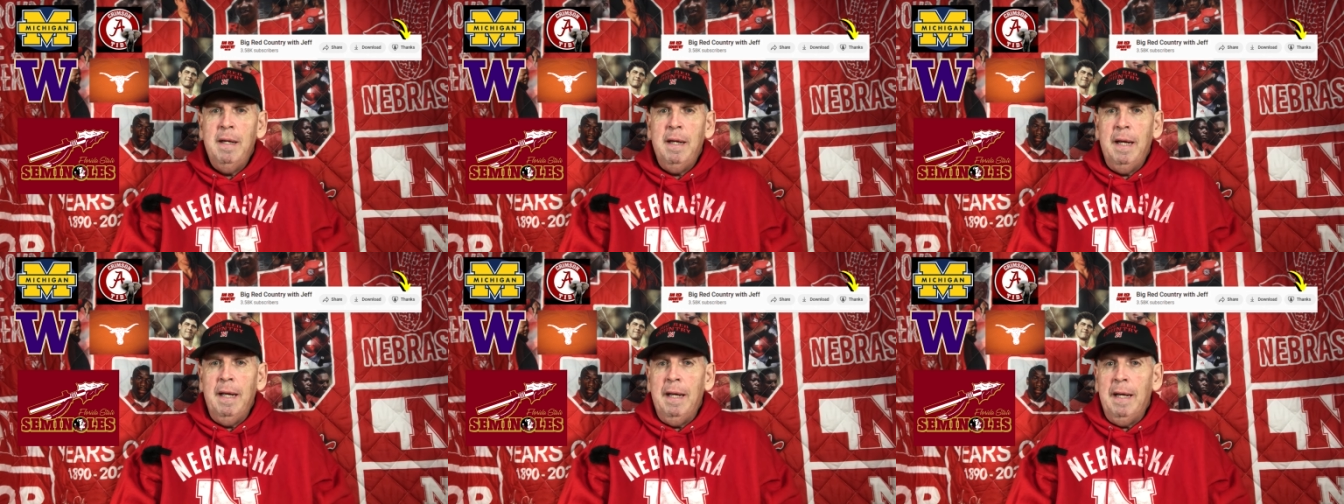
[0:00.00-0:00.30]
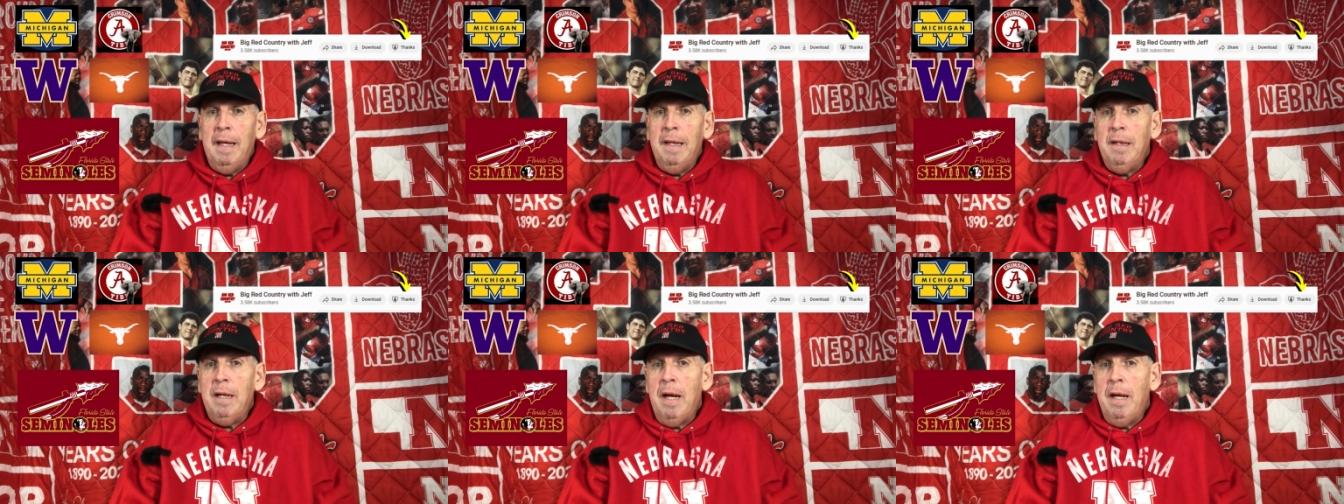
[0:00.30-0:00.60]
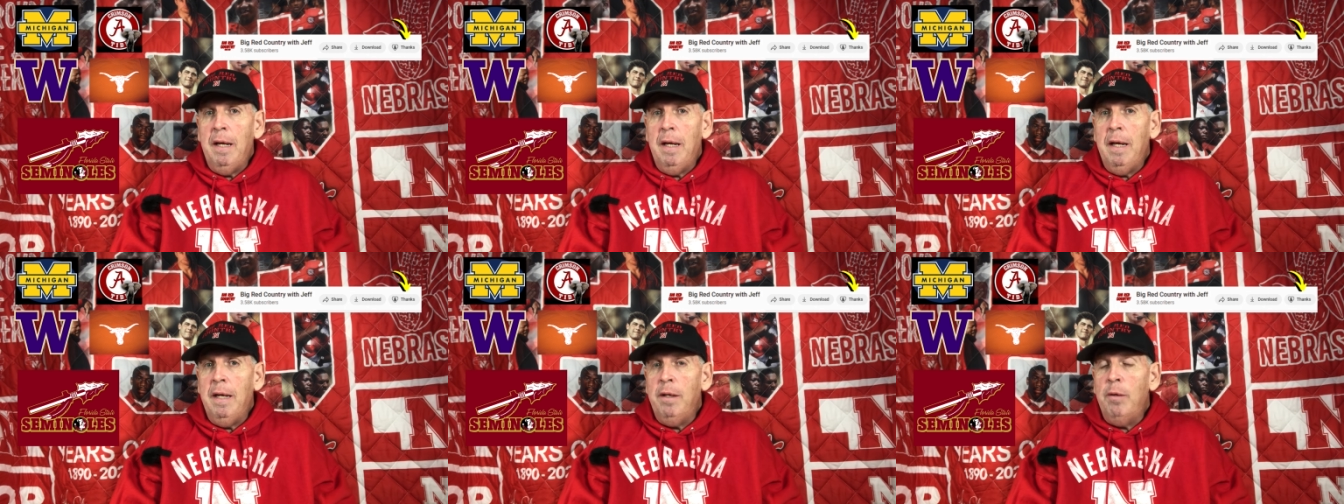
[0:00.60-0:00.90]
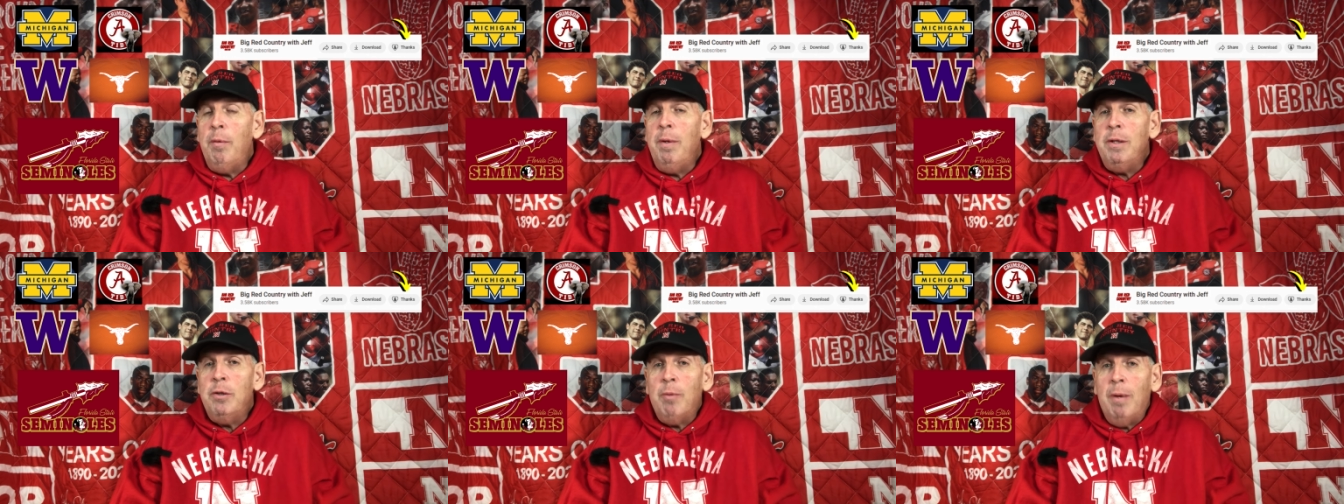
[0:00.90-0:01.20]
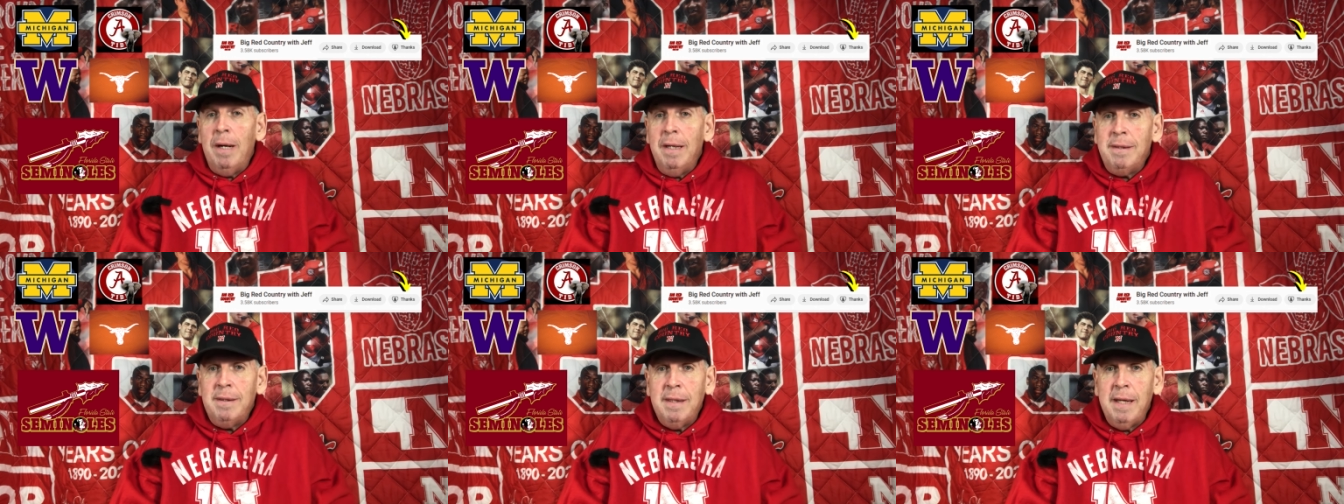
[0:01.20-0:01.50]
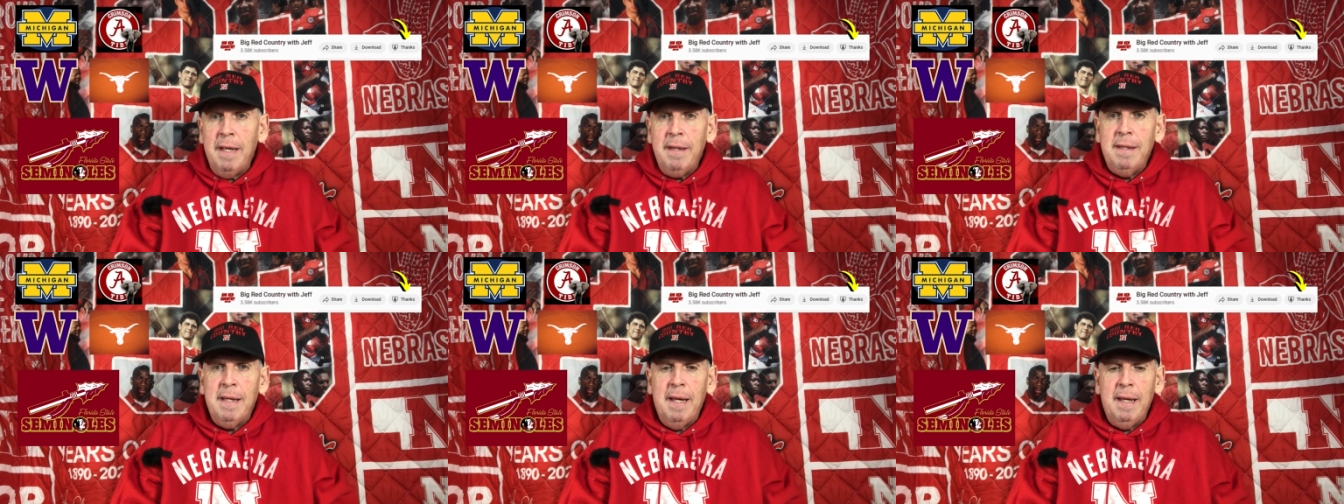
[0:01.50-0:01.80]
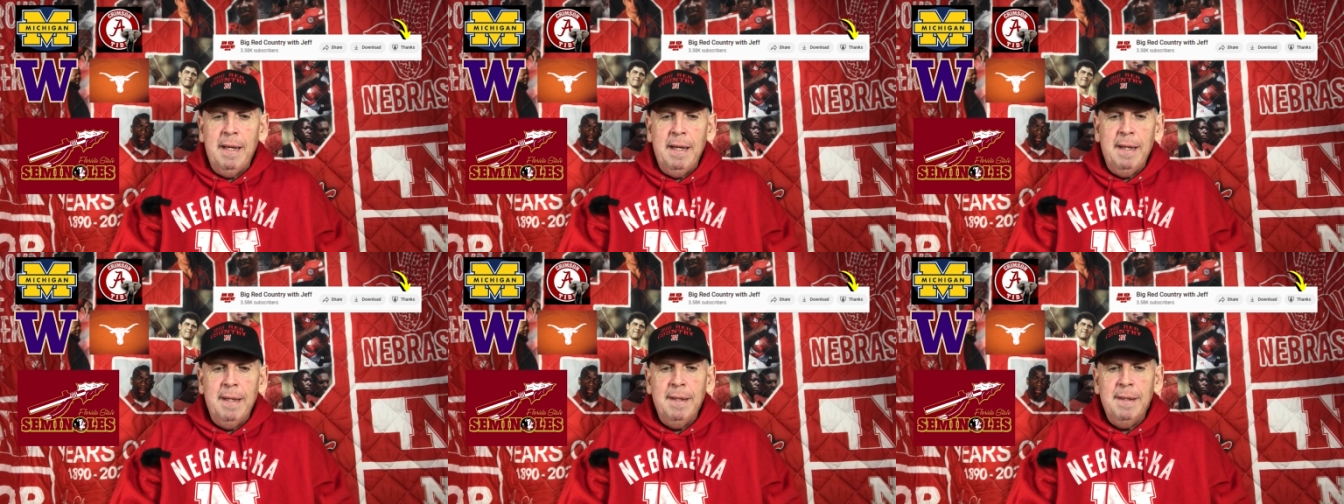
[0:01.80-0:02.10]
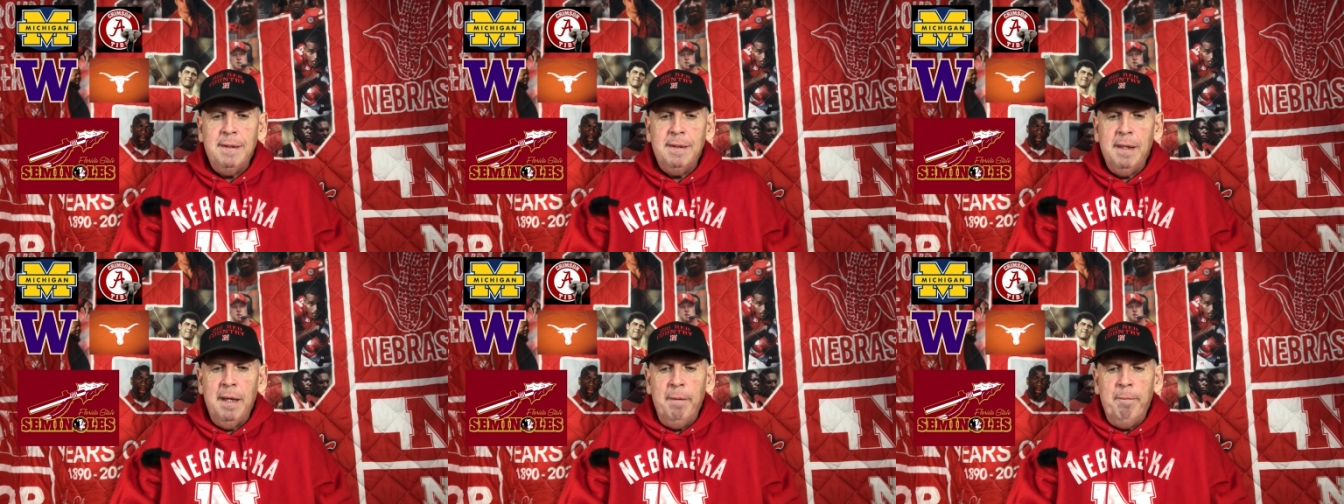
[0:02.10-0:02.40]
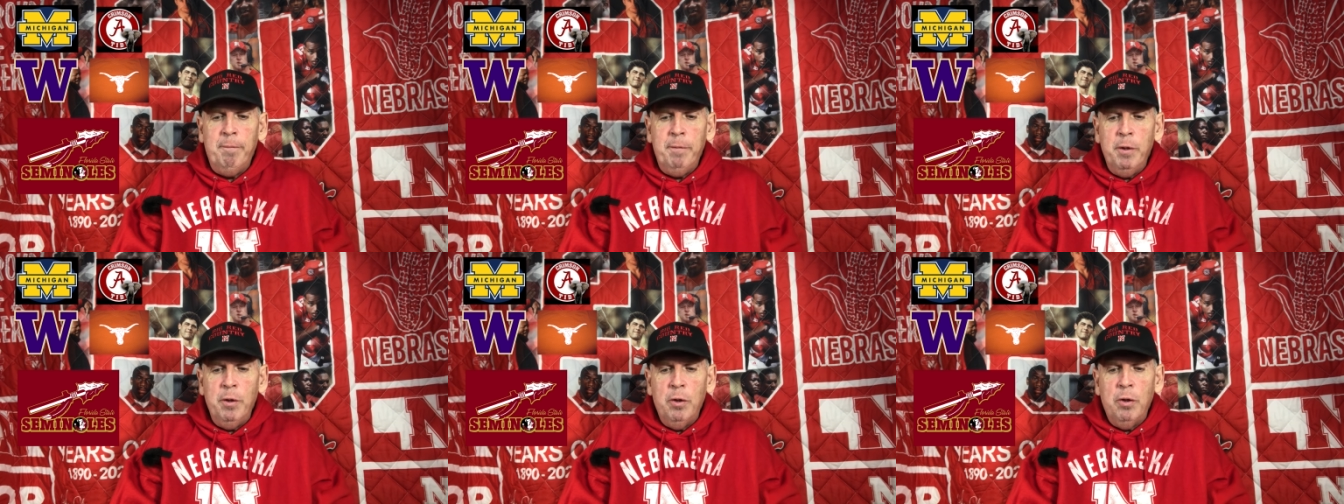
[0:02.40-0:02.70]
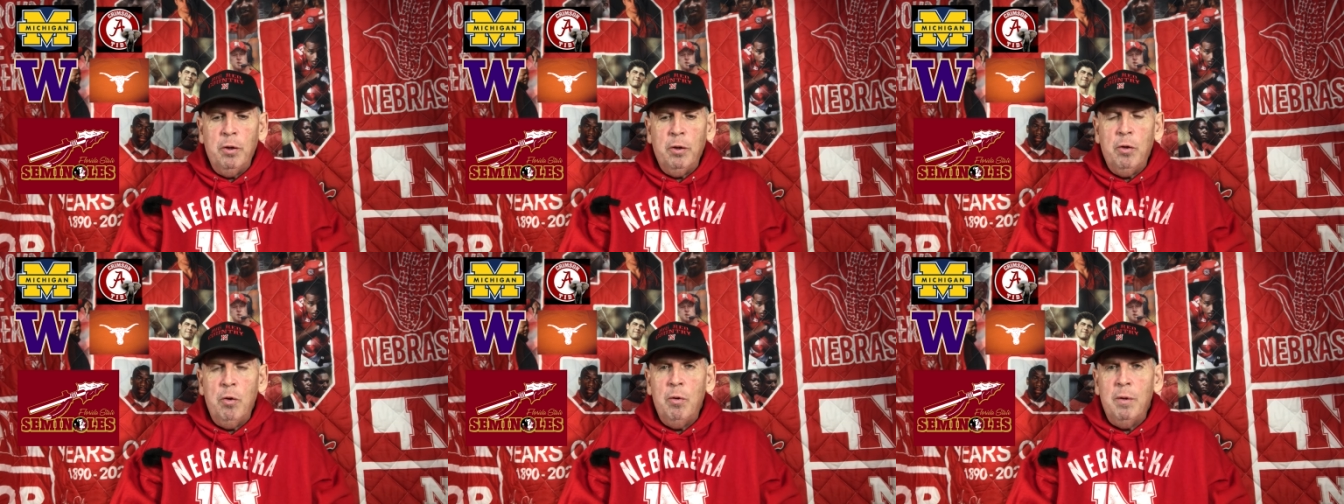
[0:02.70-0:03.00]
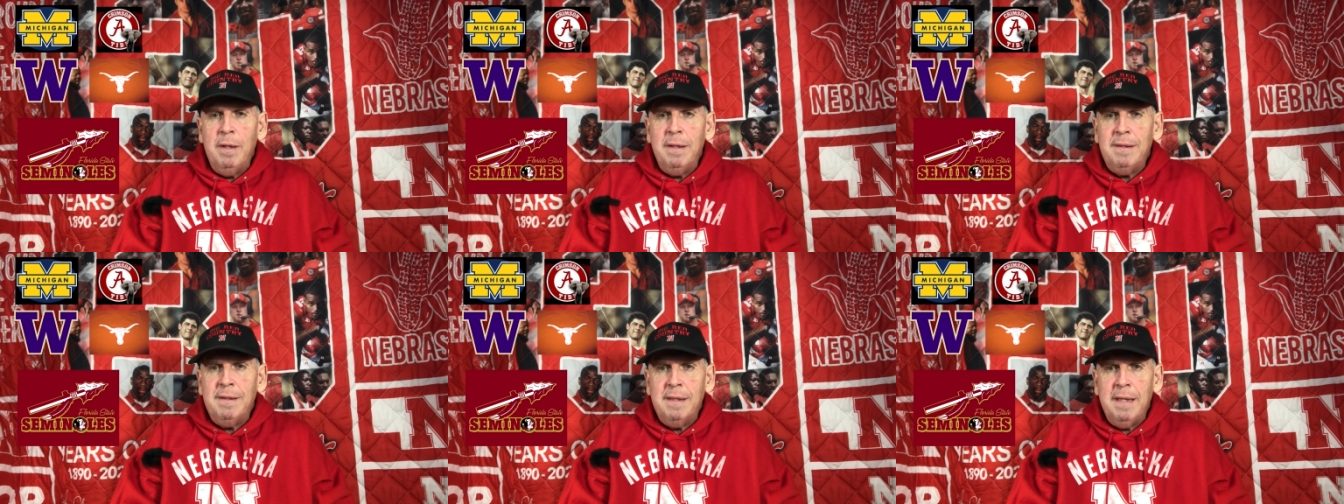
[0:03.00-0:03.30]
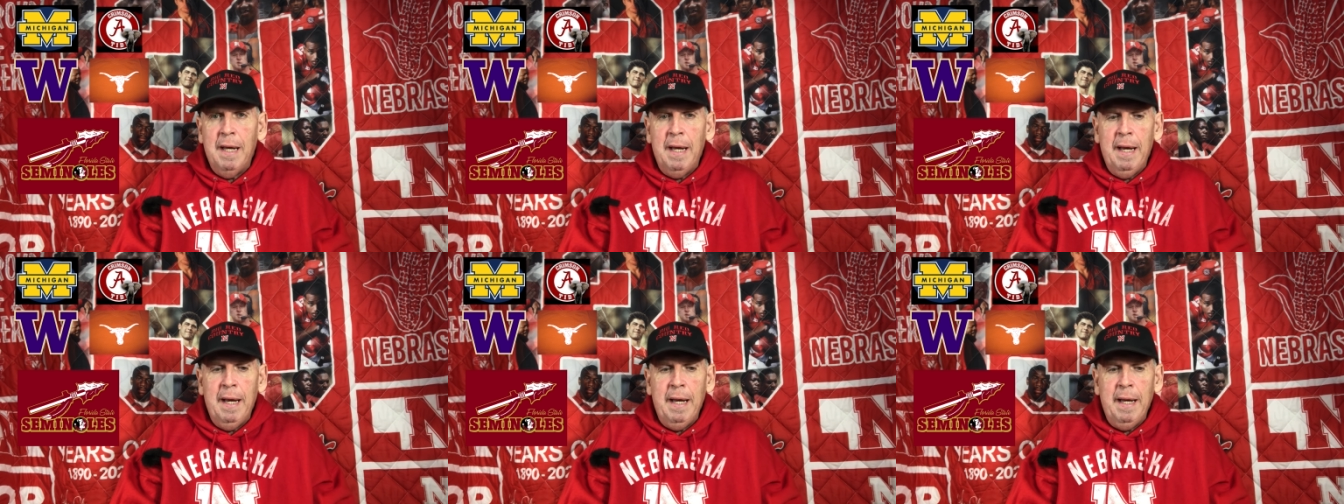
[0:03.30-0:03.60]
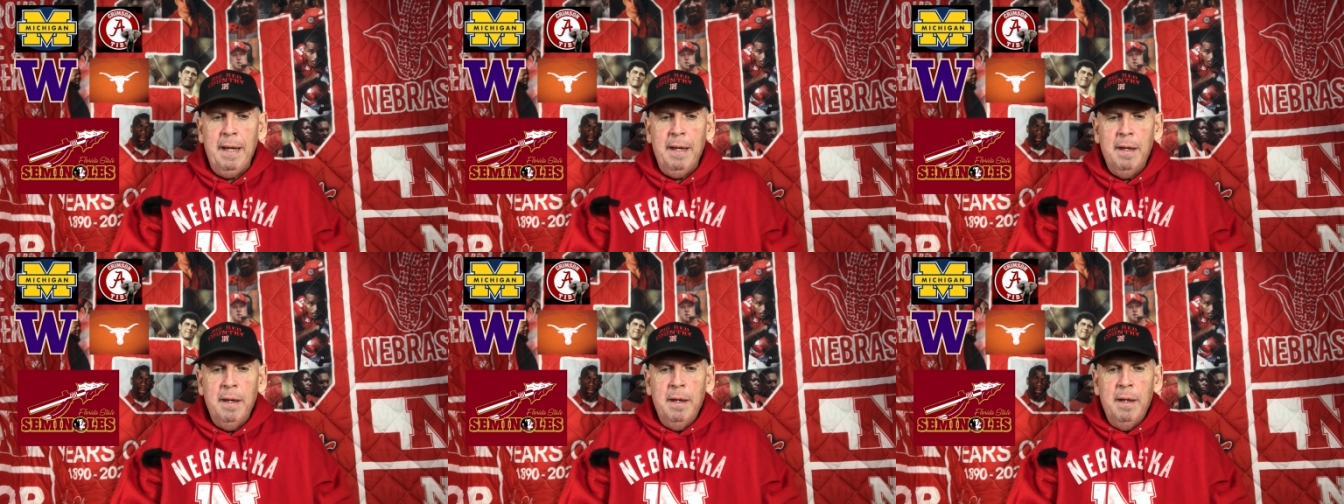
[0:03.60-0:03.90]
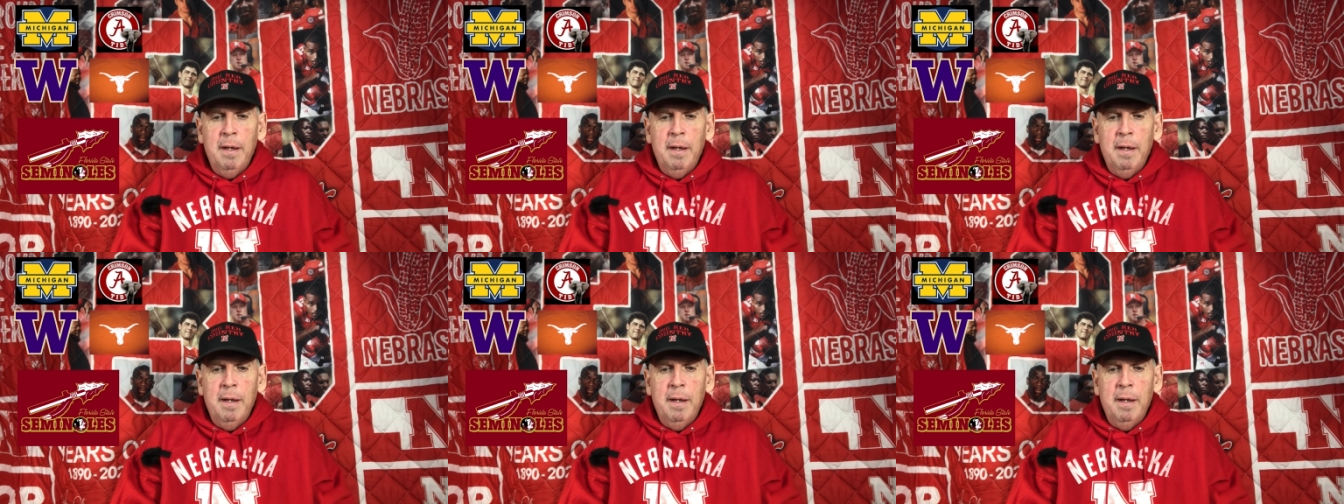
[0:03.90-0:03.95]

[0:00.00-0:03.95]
and I and the reason why I say that is if you're going to say